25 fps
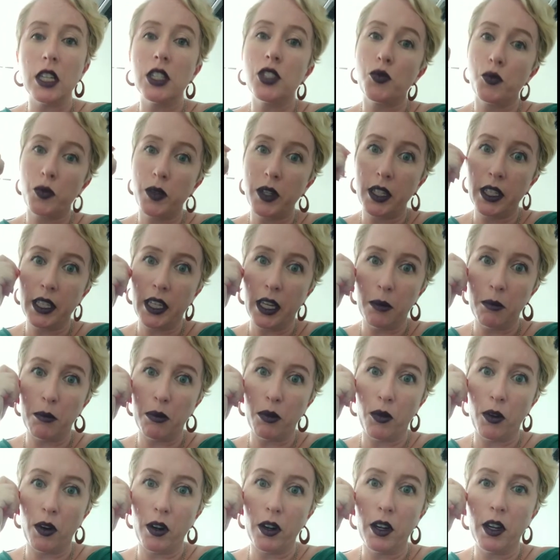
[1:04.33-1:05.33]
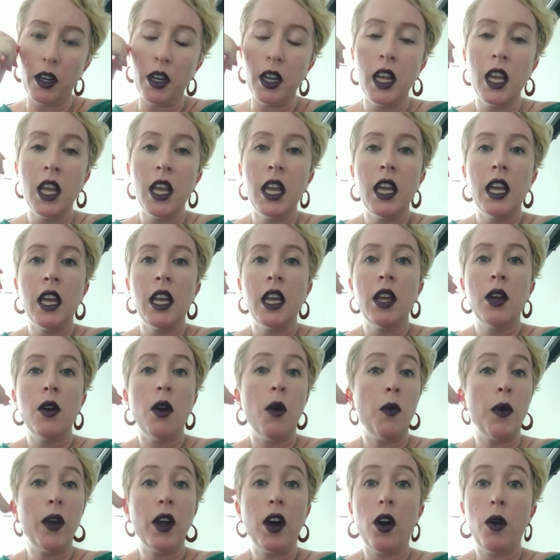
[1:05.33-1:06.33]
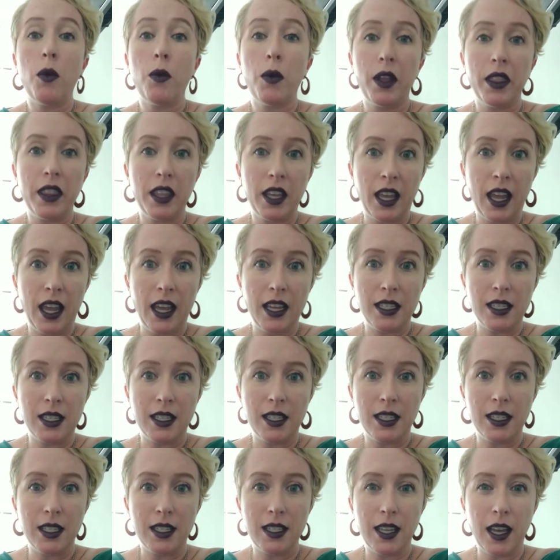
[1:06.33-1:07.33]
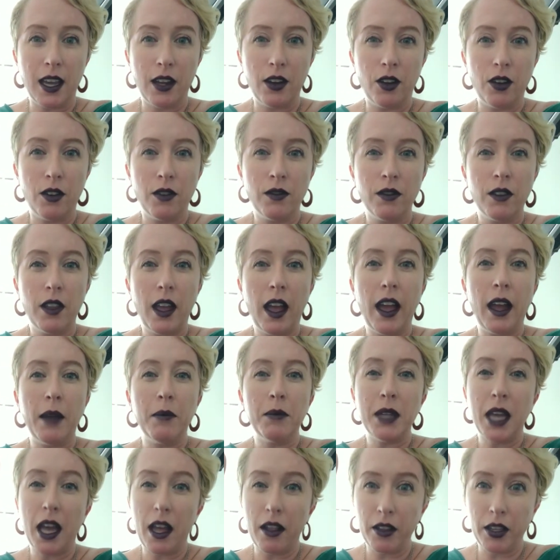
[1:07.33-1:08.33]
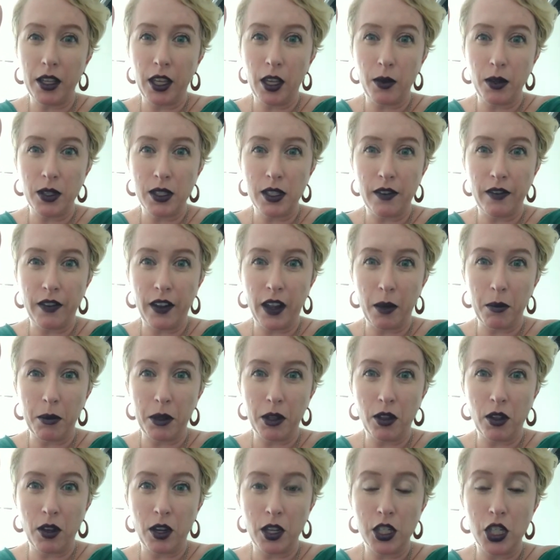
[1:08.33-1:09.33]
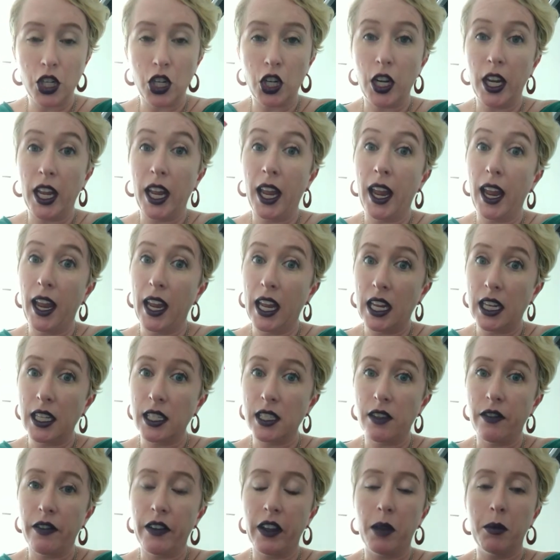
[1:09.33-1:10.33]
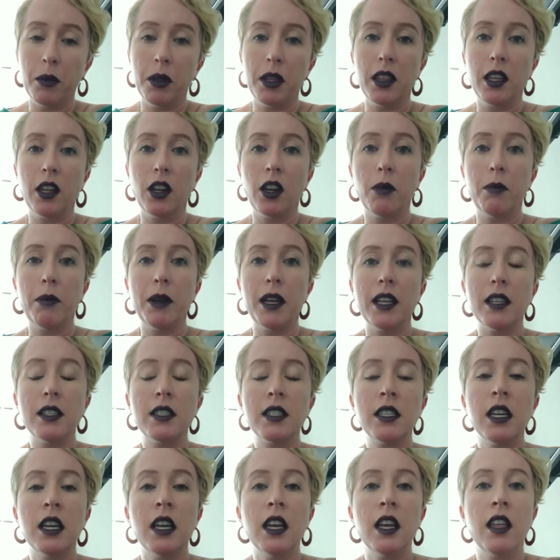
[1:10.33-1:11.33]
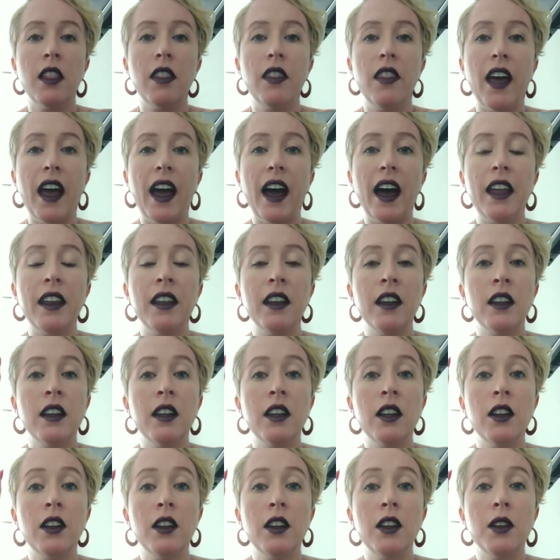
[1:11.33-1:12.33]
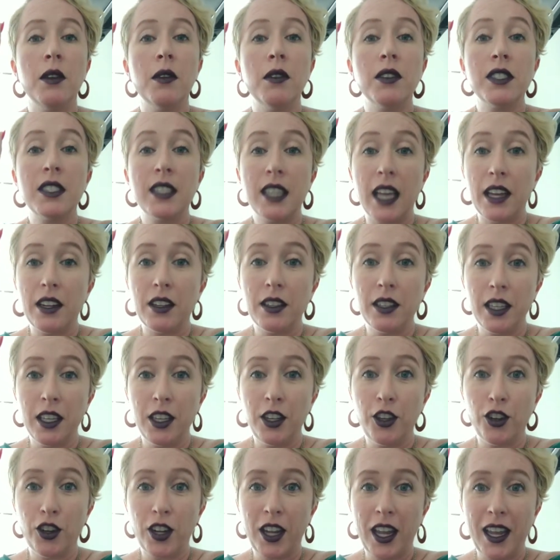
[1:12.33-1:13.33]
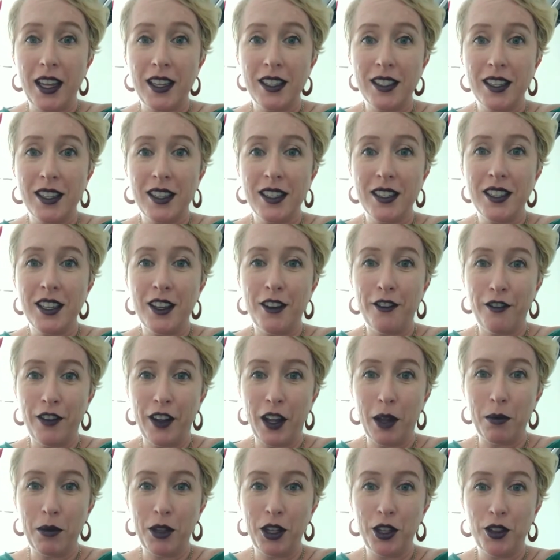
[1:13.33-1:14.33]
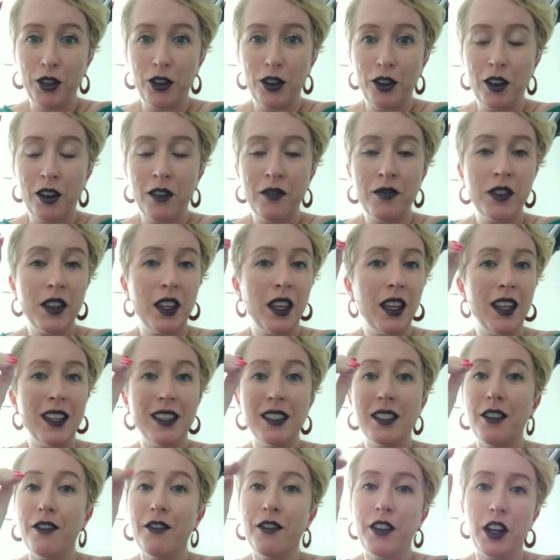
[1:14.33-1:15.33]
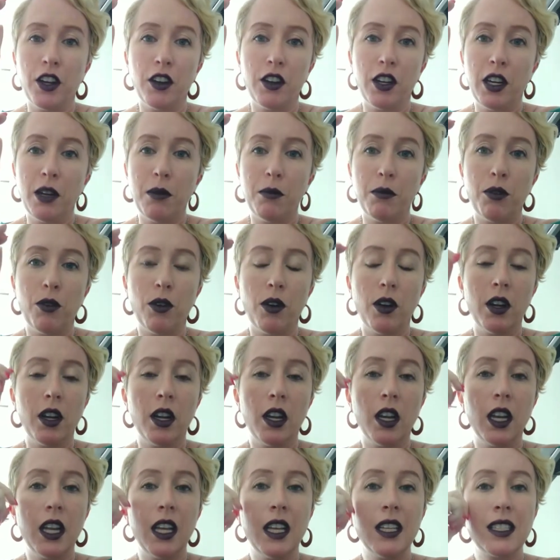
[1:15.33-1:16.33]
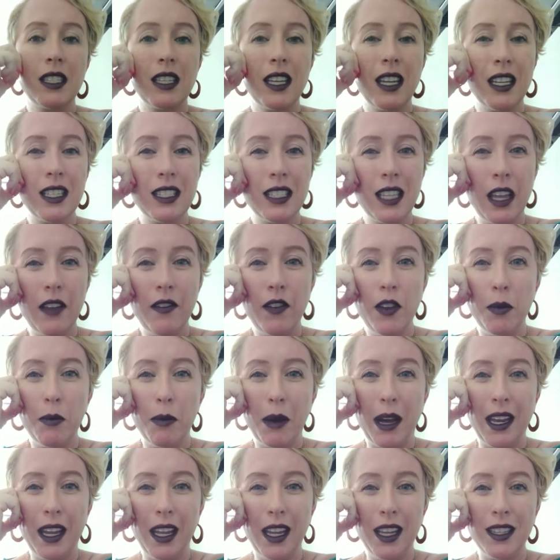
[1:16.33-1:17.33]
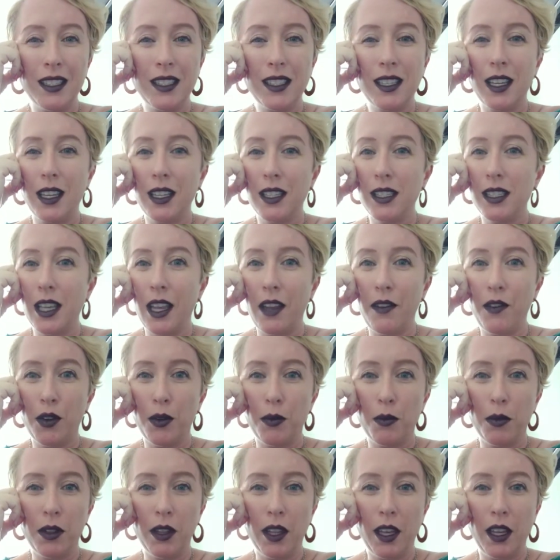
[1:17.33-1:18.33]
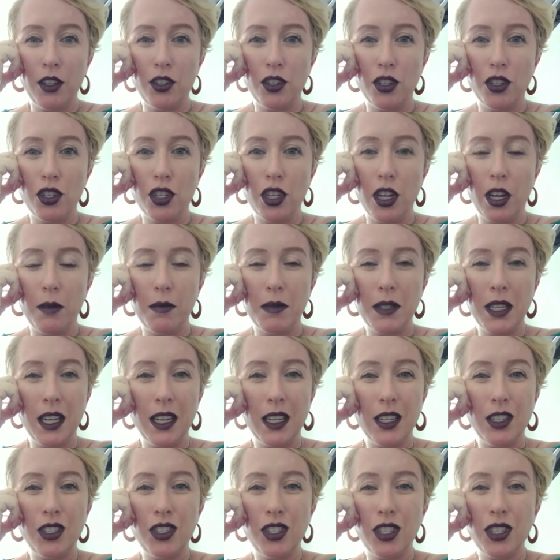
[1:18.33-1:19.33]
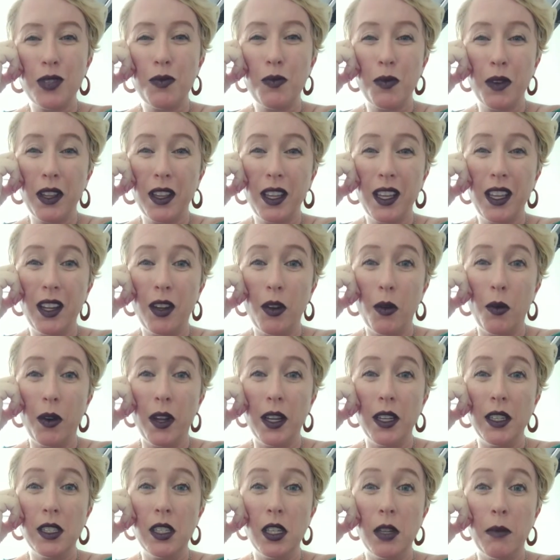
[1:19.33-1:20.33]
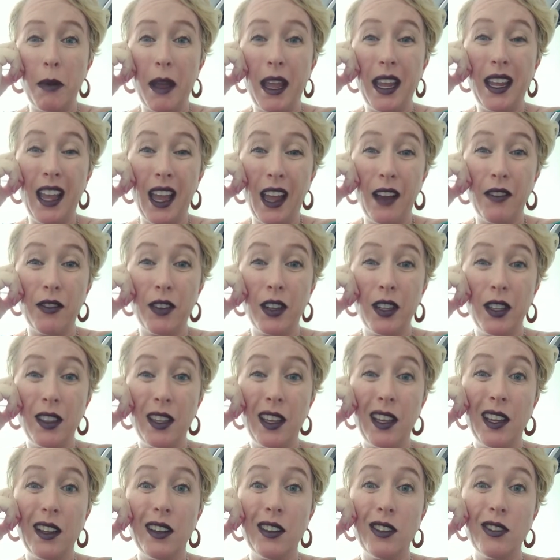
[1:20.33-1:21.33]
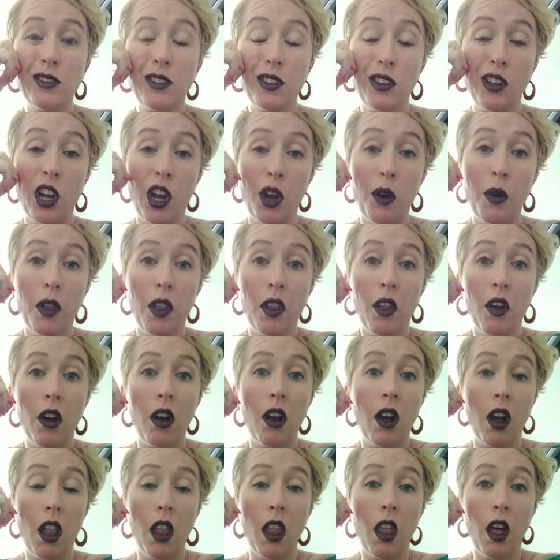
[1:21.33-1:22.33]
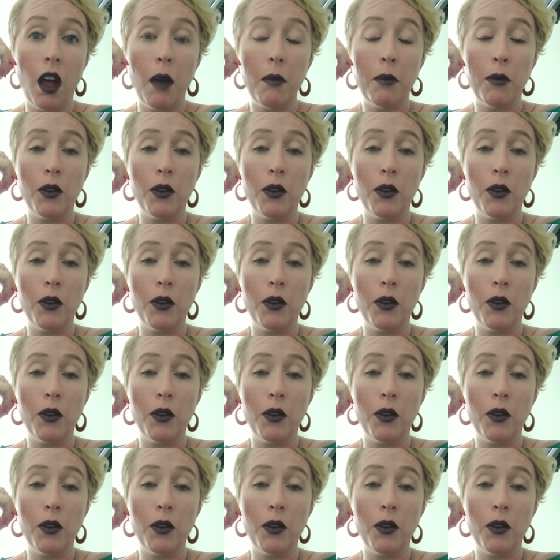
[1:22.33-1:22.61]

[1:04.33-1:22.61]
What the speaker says: is really important. We all want the cases to settle. I'm telling you as a family law attorney and as a family therapist that settling your cases in family law is very important. It's going to save you money, it's going to save your relationships, and it's just really going to make everything go along a lot